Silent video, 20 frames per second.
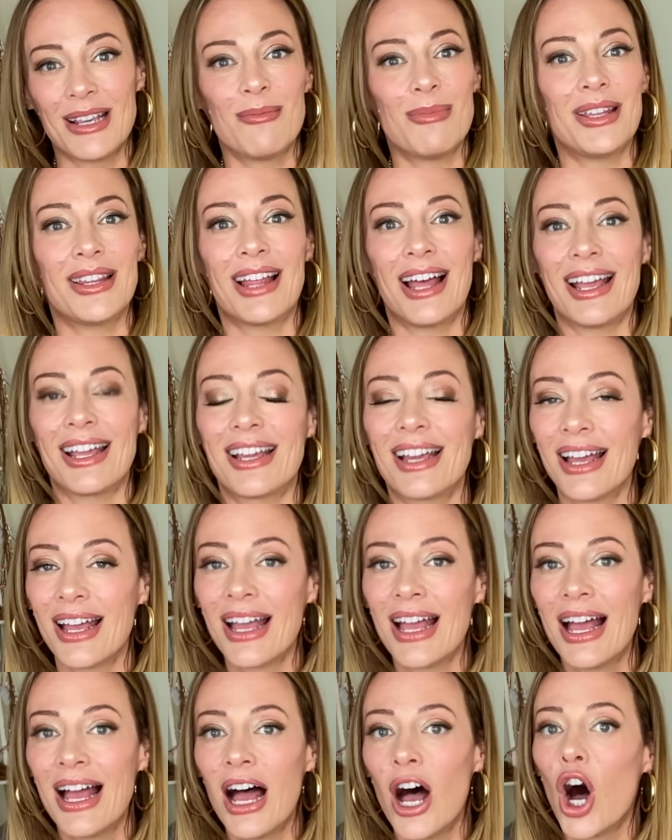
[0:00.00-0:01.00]
and be like,
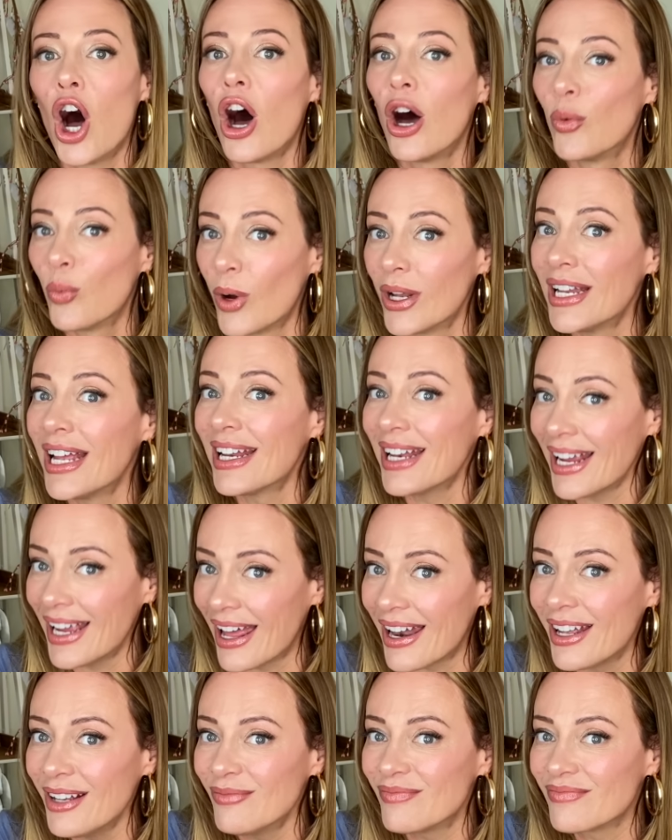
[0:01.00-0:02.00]
on one hand, I
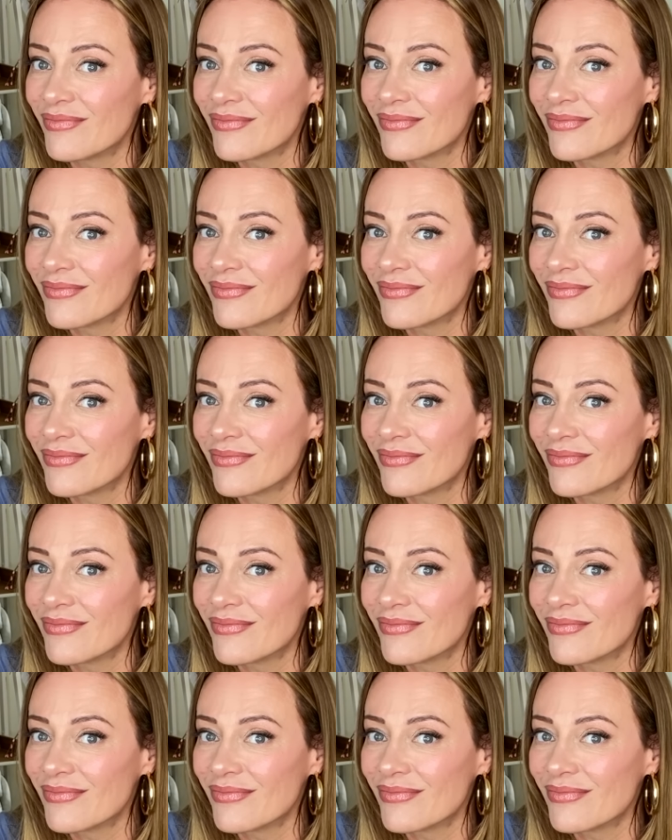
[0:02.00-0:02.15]
get it.